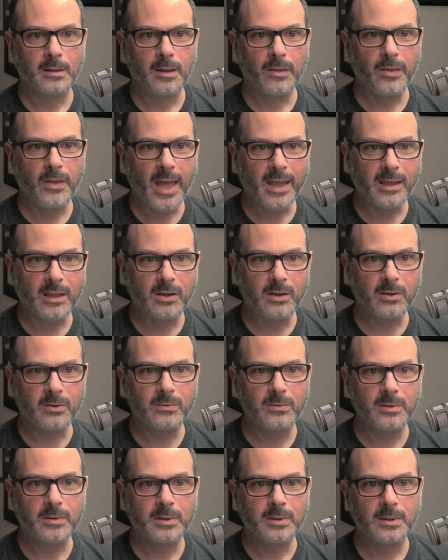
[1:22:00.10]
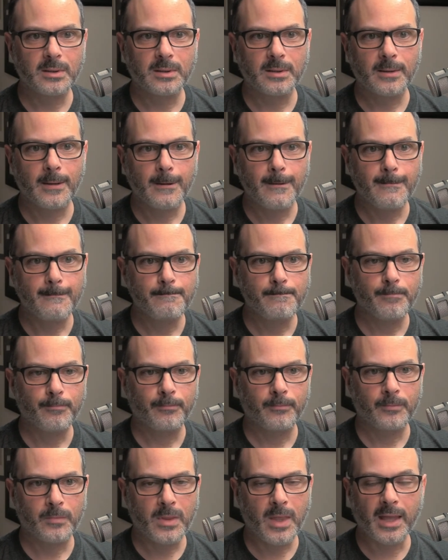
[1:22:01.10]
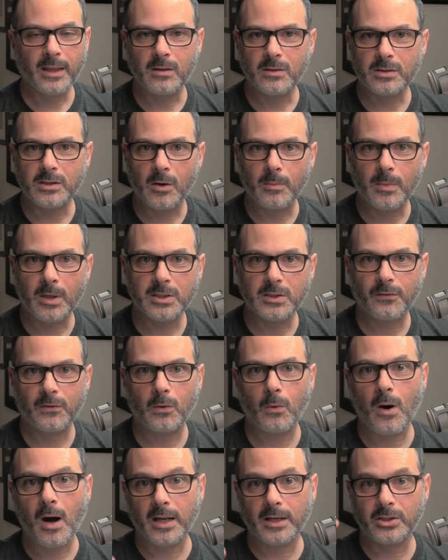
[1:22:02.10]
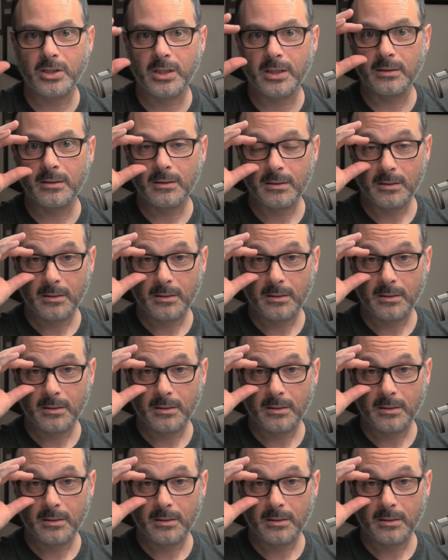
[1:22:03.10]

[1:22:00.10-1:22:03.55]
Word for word: thank you. Thank you so much for watching.